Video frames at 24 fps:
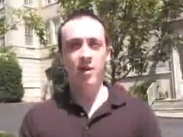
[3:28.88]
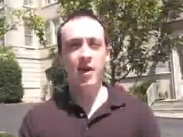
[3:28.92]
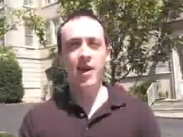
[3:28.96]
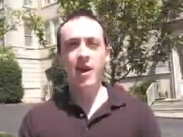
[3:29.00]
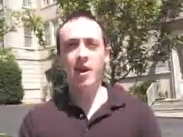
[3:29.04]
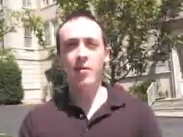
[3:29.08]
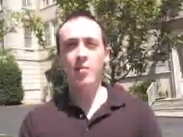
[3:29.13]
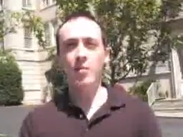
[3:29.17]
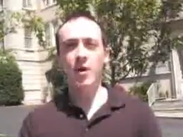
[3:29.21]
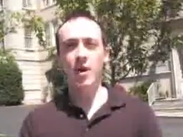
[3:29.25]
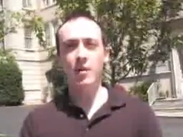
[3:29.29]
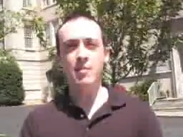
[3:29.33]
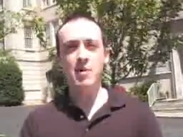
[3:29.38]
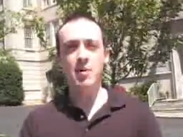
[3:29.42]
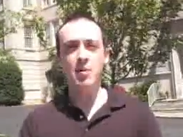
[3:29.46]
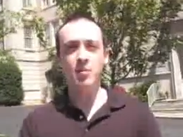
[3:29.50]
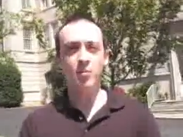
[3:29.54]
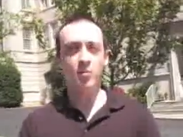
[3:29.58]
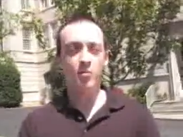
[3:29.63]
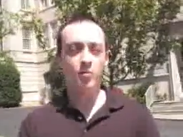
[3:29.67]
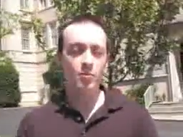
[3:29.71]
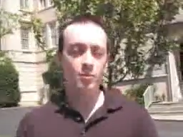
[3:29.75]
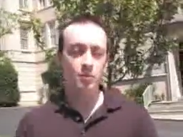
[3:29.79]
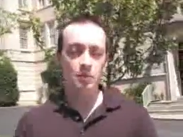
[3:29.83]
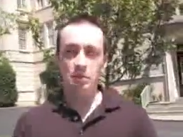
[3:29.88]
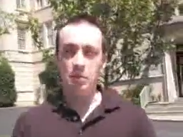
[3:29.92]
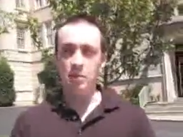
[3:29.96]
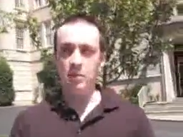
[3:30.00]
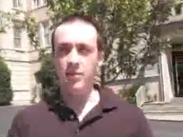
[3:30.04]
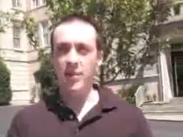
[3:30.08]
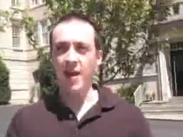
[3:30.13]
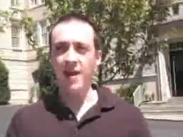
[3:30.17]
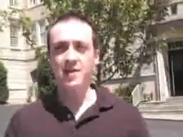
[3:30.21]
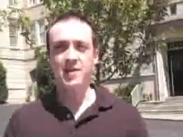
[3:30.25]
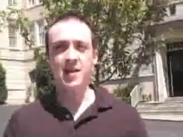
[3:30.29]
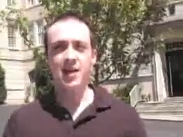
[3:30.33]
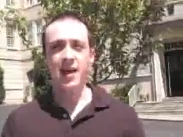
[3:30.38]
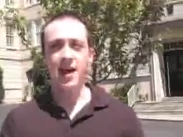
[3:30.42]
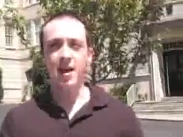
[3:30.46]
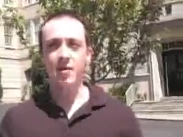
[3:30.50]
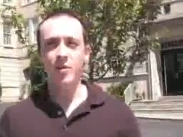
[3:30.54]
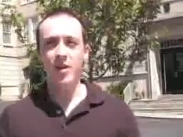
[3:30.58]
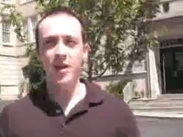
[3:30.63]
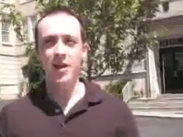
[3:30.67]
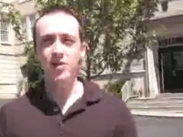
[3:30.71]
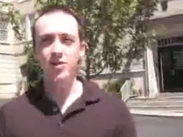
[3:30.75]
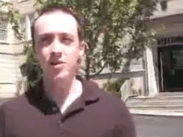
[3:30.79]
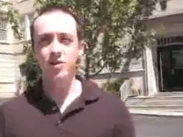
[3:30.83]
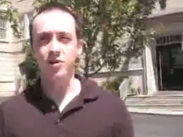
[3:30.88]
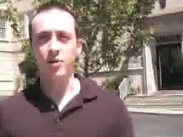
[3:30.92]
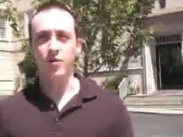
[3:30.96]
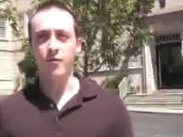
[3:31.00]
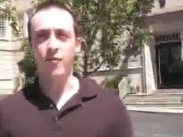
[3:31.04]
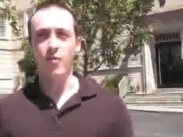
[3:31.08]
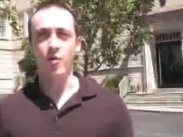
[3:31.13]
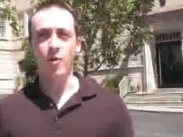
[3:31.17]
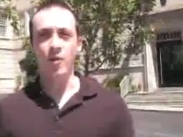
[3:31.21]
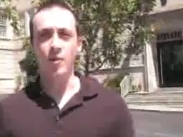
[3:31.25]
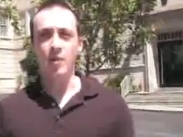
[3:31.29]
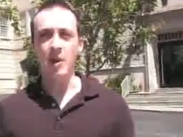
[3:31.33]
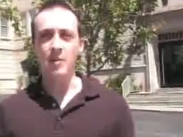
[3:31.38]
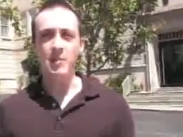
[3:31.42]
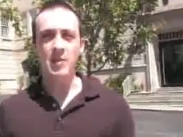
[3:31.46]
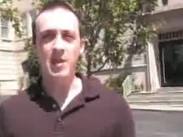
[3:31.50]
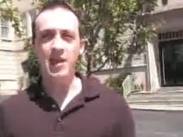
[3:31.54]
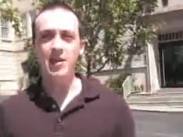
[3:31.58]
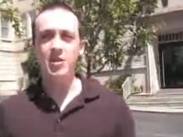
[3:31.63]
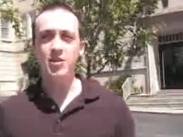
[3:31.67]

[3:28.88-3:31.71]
Yeah, but I mean... That's like how nations are formed. I mean,